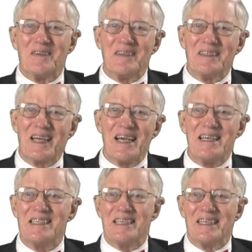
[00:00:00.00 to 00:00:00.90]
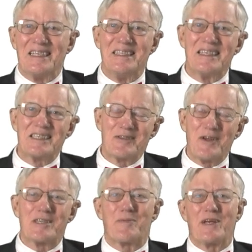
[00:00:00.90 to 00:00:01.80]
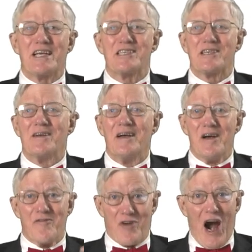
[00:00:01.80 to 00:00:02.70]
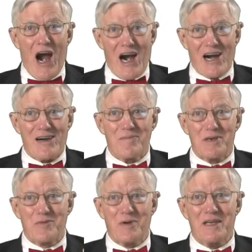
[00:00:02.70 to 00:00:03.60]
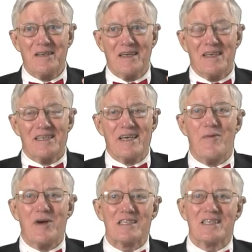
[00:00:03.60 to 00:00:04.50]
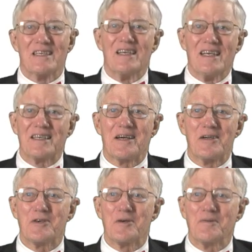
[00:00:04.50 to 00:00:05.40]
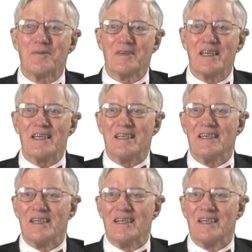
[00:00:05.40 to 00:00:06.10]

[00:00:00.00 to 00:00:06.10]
engage in this transportation for hire between Key West and Cudjoe Key.